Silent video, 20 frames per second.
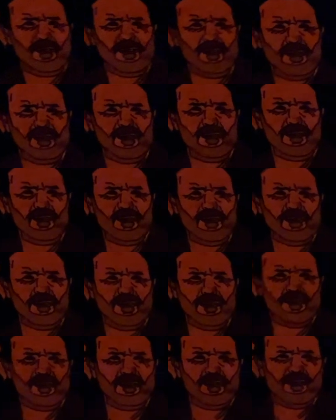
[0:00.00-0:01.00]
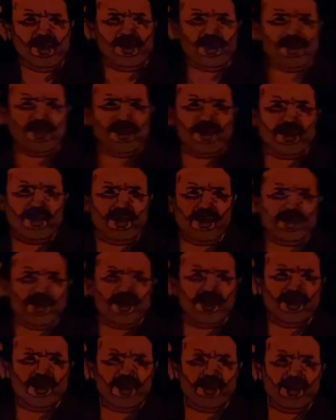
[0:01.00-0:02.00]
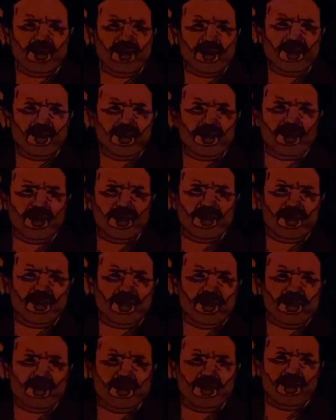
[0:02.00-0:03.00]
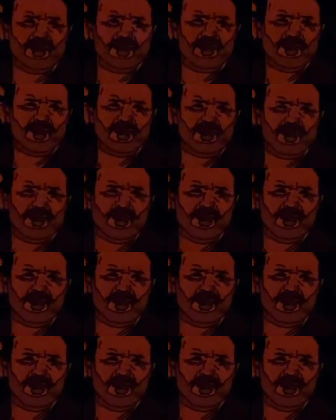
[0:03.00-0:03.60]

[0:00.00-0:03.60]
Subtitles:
Casey Becker, aka Drew Barrymore.